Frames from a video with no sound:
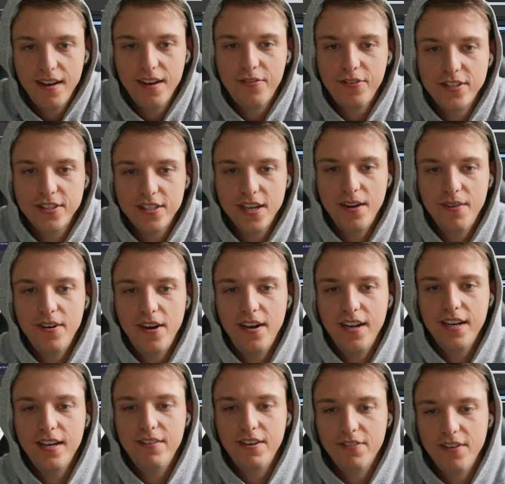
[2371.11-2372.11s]
If we stop running it
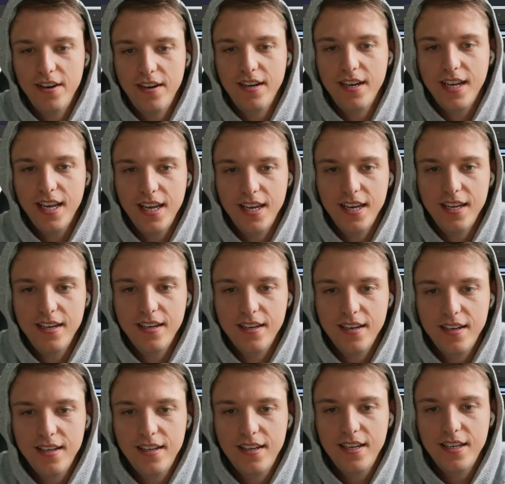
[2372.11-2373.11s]
and we run it again,
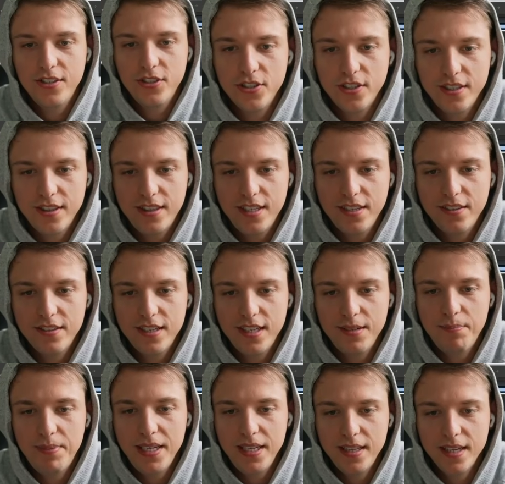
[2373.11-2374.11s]
it in theory
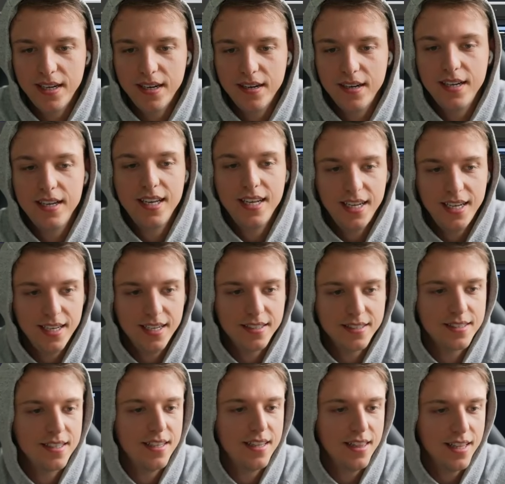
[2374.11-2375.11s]
be there. It
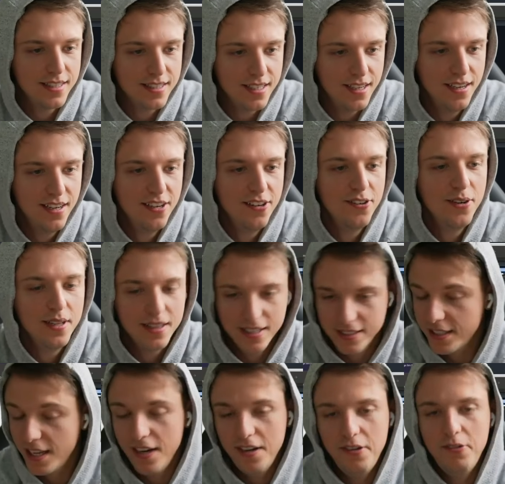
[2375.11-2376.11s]
is. Let's go. Let's
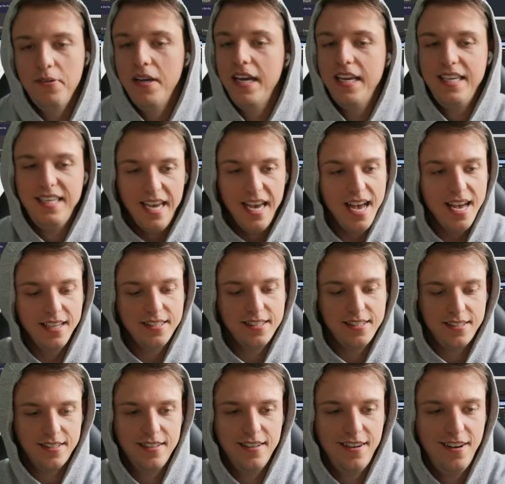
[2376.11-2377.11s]
go.
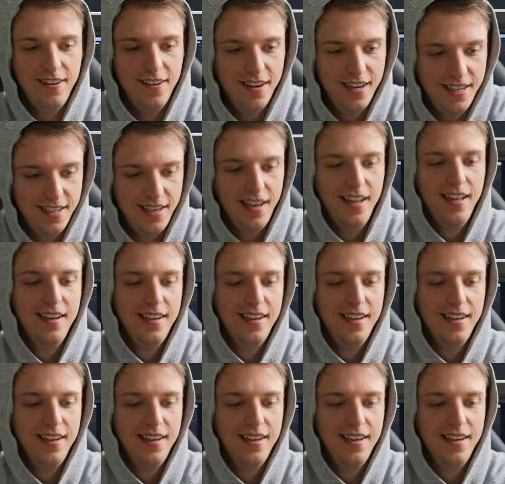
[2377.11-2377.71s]
Yes. All right.